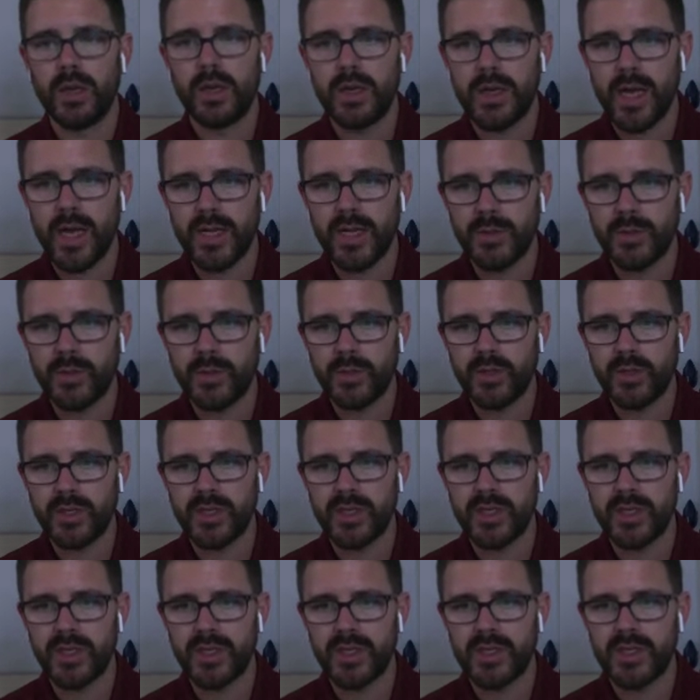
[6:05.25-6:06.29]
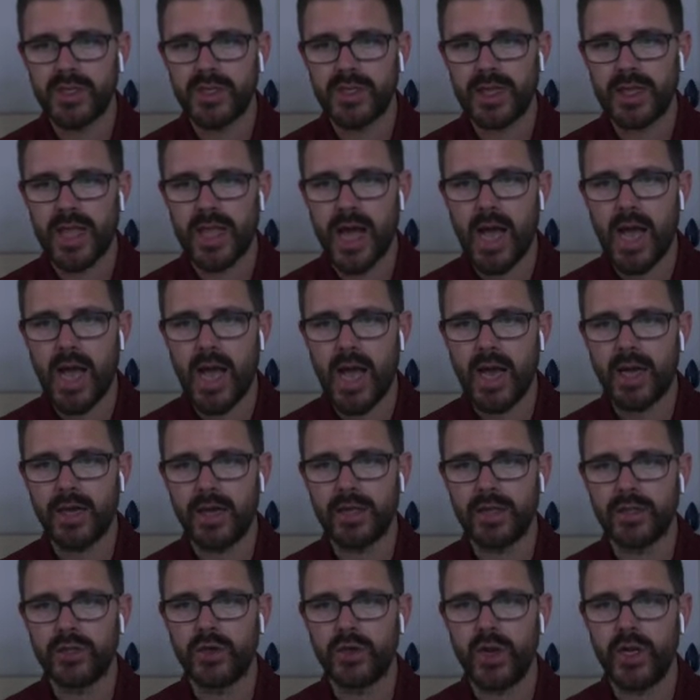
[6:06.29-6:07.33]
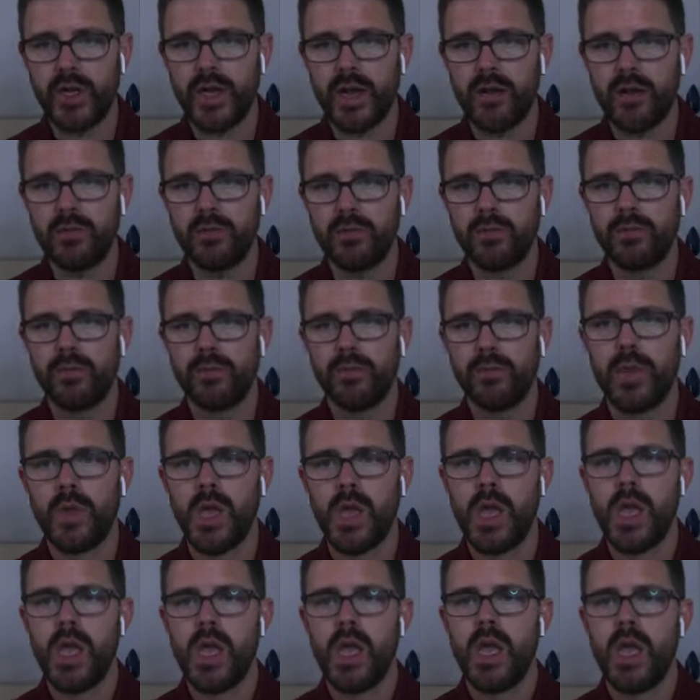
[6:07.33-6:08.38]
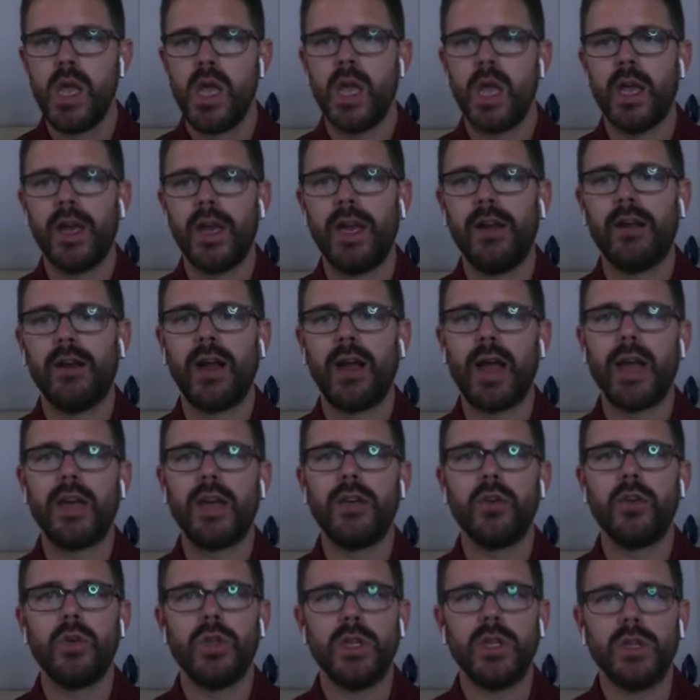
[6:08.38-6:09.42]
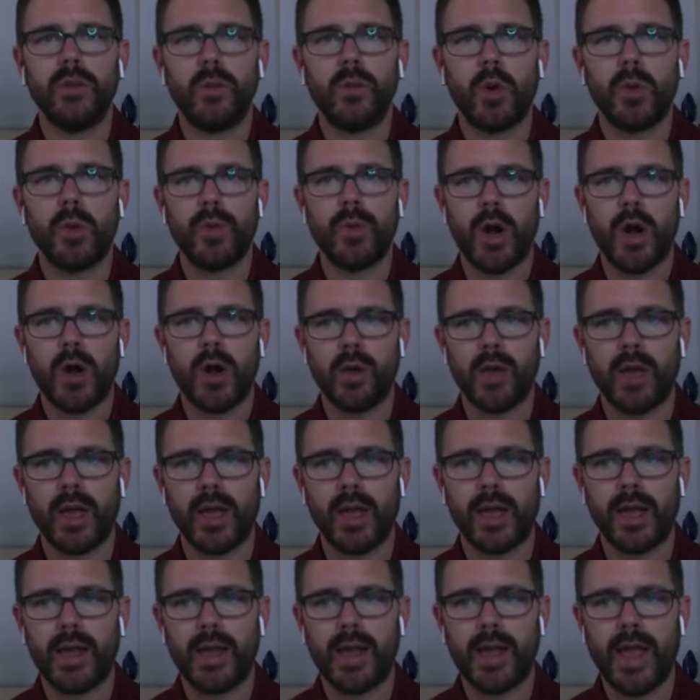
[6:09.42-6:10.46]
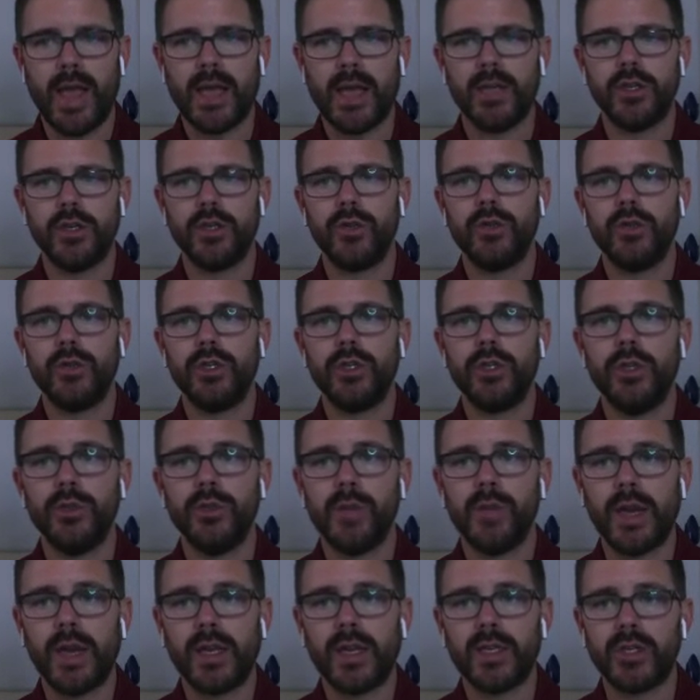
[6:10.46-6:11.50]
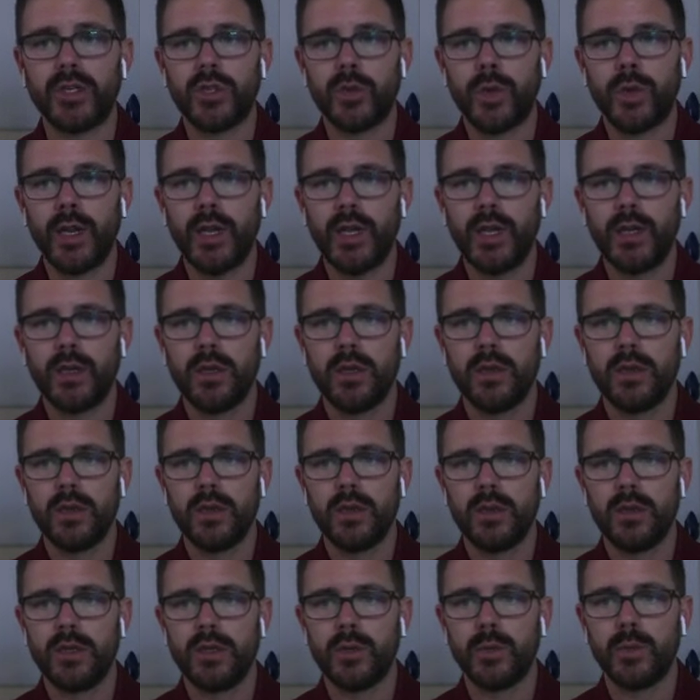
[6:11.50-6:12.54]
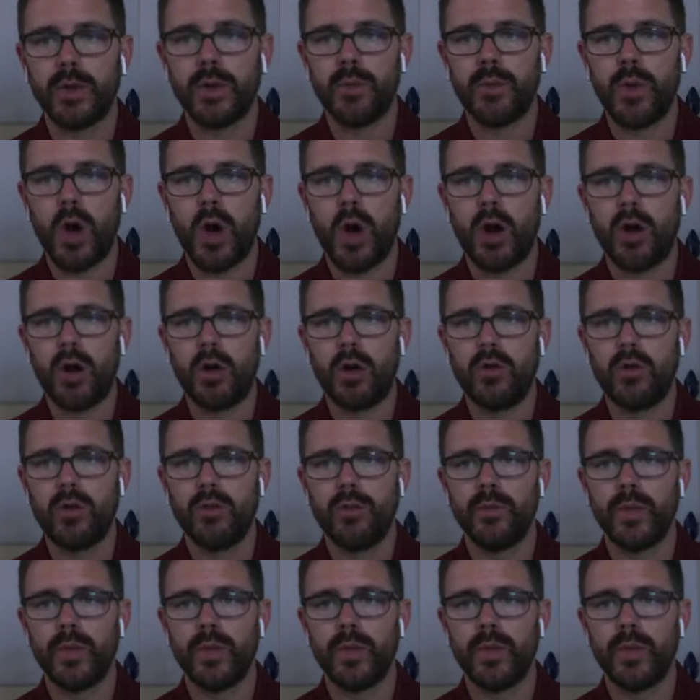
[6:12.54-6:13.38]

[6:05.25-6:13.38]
Decimal is just going to slide straight down. And here I got to do a little more borrowing again. I can't do 2 minus 3, so I'm going to borrow.